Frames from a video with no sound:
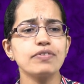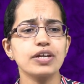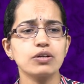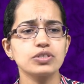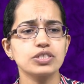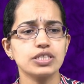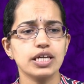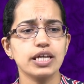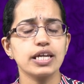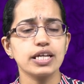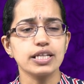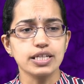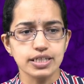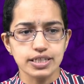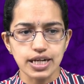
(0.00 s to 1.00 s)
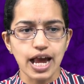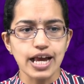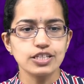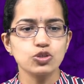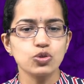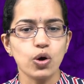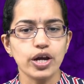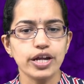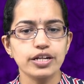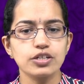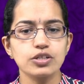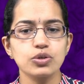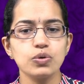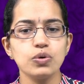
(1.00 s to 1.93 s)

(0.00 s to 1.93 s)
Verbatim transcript: we could say in a dry soil,